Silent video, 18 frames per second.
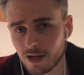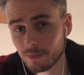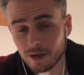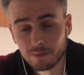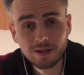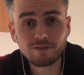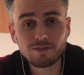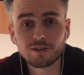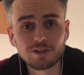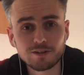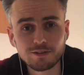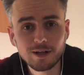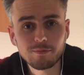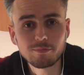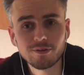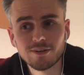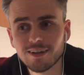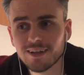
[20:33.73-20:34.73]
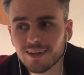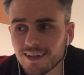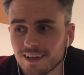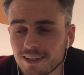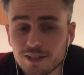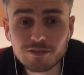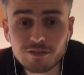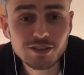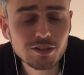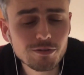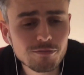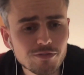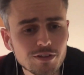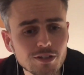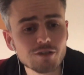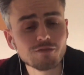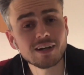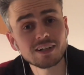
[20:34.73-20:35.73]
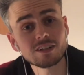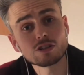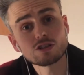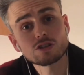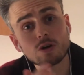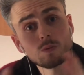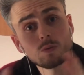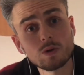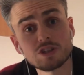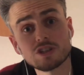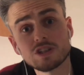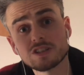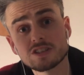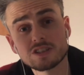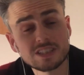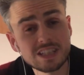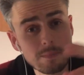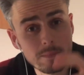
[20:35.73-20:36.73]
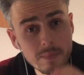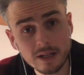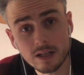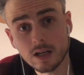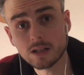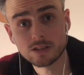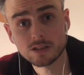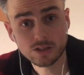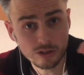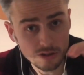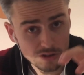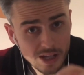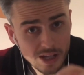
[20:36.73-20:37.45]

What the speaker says: I mean, I'm never going to do that, but you find a song which is similar to